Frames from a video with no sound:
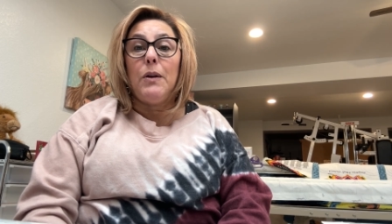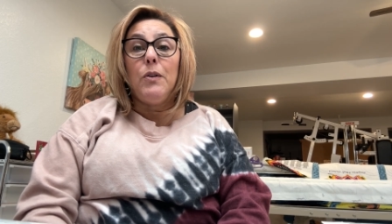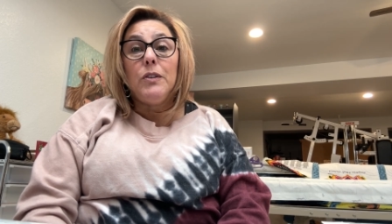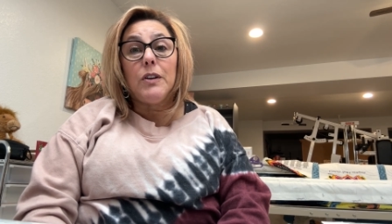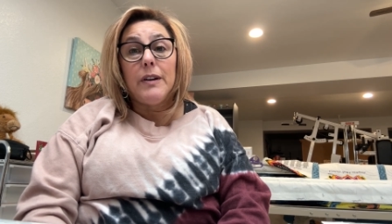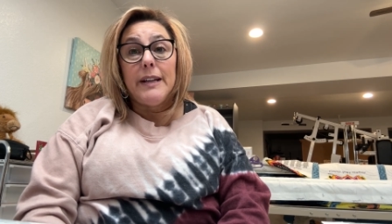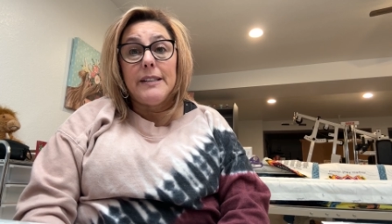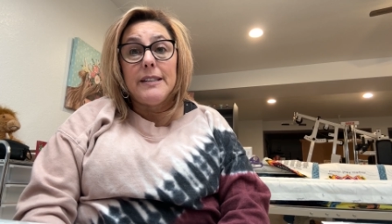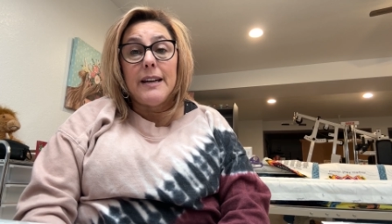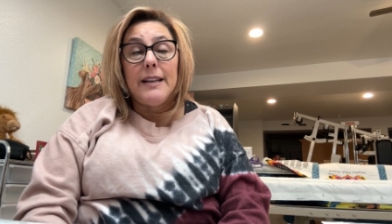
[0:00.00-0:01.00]
older
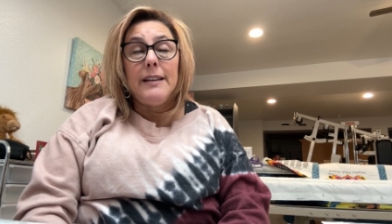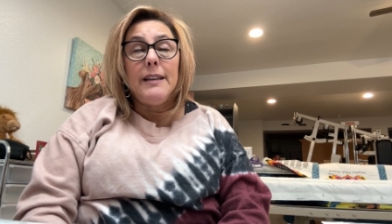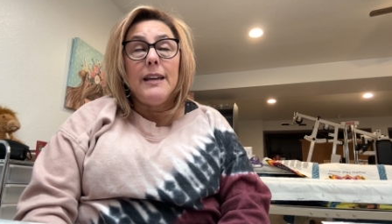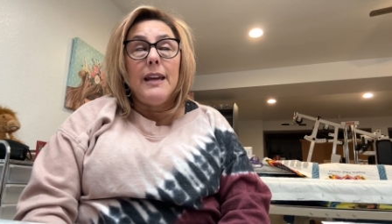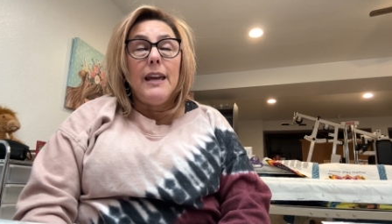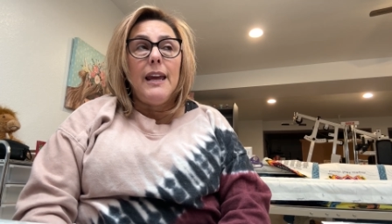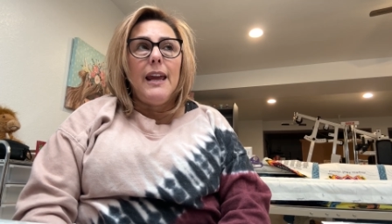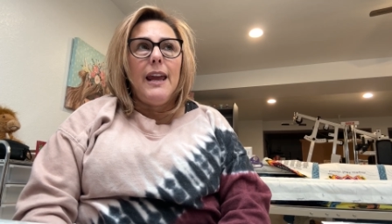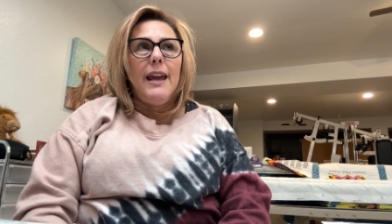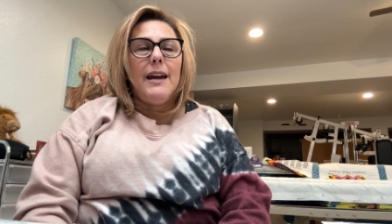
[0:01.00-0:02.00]
grandson
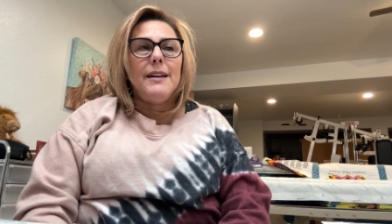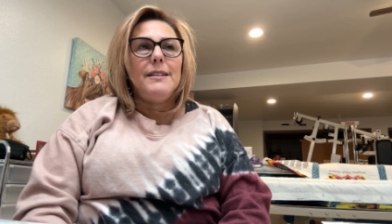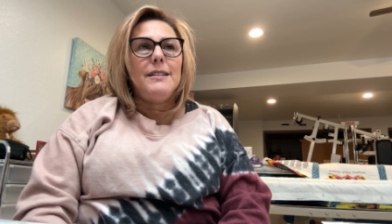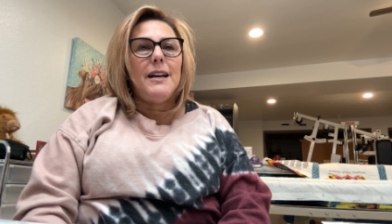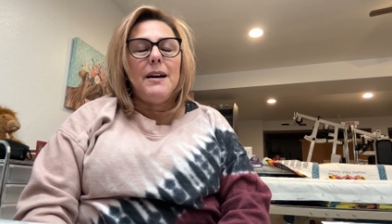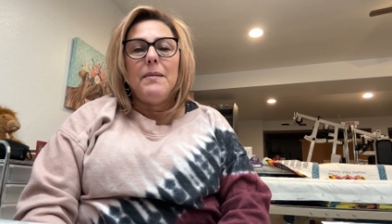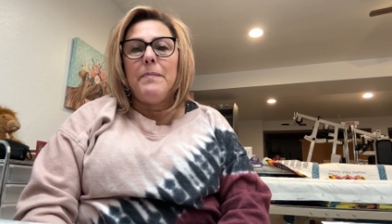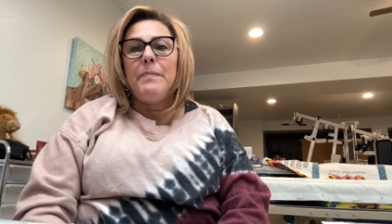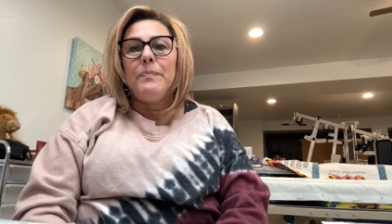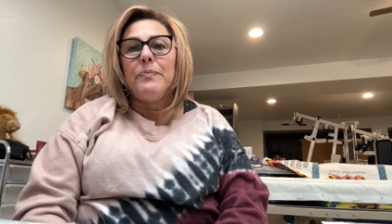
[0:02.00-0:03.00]
and um,